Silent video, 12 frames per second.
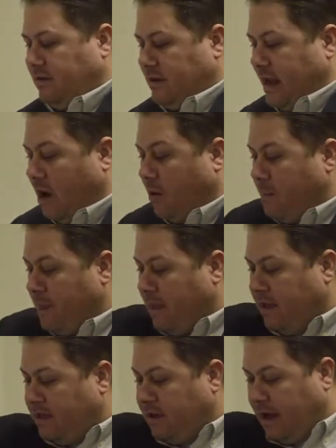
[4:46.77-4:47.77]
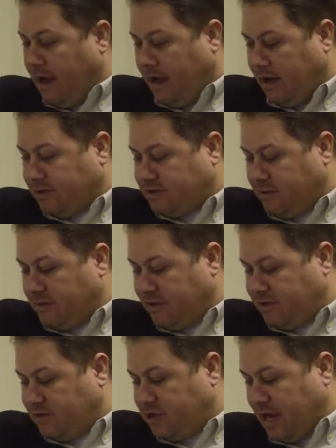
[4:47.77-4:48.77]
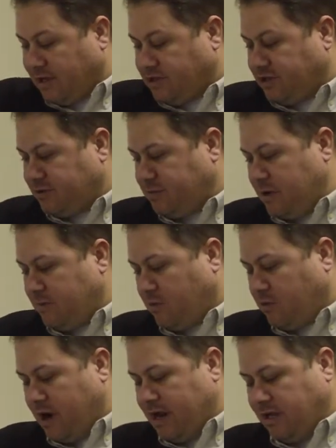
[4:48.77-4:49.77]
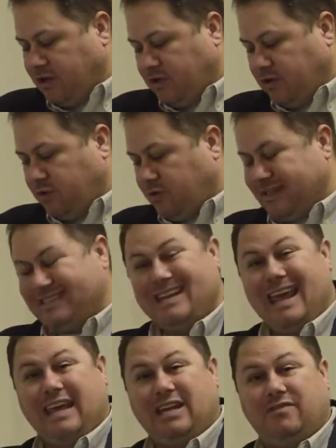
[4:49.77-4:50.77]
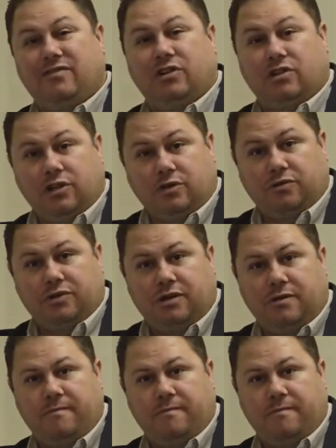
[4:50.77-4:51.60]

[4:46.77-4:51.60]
Now, uh, some of the challenges people run into is negative dilute.